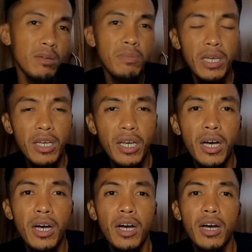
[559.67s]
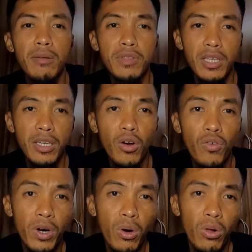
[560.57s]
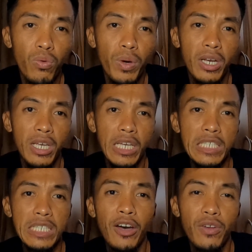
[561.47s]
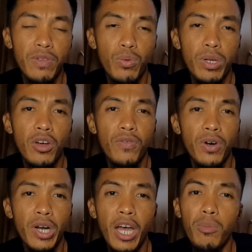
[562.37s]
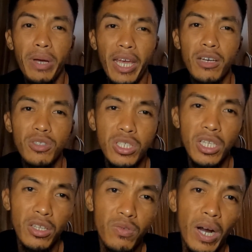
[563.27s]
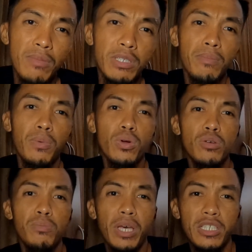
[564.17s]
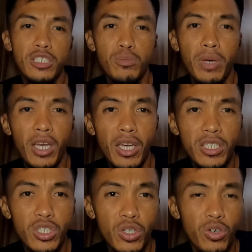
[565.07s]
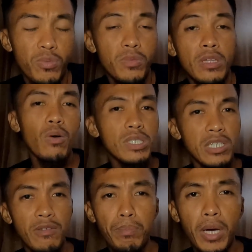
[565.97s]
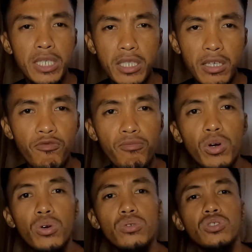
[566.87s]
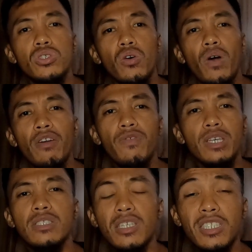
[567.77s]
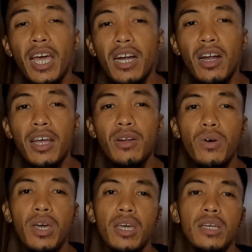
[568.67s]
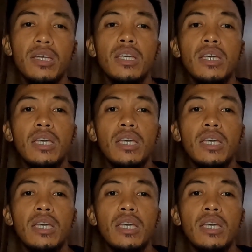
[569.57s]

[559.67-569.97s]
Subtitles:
maybe, the overall win is out of the window for now, but I could still grab some podium places in my age group. I was in a positive mood, so I fixed the tire right away,